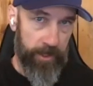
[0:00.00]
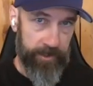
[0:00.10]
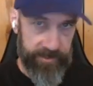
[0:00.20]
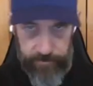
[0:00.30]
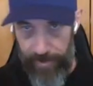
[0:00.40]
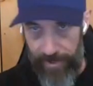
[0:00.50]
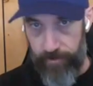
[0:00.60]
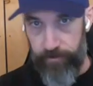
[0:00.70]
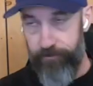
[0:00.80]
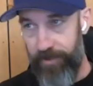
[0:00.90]
Ninja
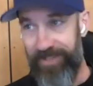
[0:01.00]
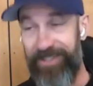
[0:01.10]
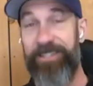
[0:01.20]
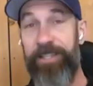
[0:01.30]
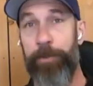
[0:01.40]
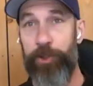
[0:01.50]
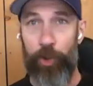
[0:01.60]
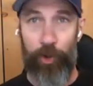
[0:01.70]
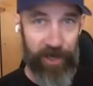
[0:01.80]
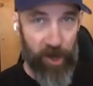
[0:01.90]
Mike, he's
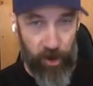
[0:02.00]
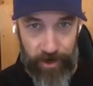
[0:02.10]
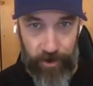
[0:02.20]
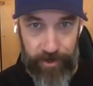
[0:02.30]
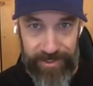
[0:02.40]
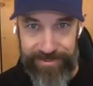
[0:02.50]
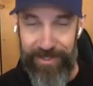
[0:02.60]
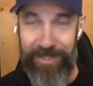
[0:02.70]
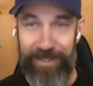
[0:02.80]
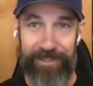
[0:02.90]
exceptional in all areas.
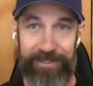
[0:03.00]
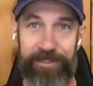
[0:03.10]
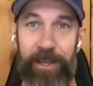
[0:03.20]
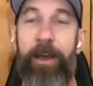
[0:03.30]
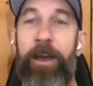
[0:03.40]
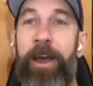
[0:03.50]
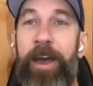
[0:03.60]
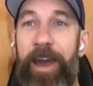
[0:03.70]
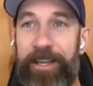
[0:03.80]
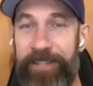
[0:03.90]
He is
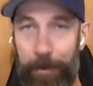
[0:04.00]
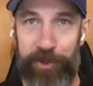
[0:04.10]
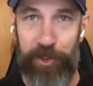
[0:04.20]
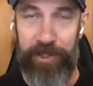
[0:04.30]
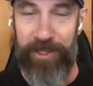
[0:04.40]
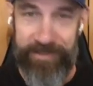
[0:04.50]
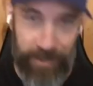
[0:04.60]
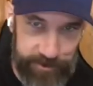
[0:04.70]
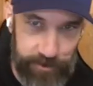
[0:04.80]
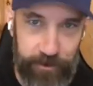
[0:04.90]
exceptionally
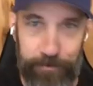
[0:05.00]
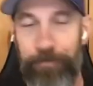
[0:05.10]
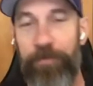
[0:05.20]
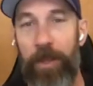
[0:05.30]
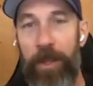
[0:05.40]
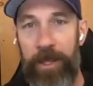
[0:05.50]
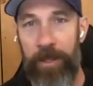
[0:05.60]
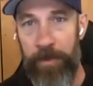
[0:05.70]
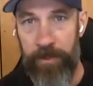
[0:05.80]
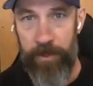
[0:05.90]
exceptional
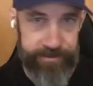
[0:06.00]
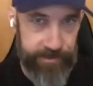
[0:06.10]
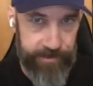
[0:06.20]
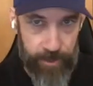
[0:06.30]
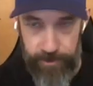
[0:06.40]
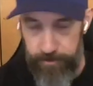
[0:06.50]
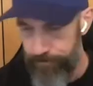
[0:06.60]
in the cost accounting.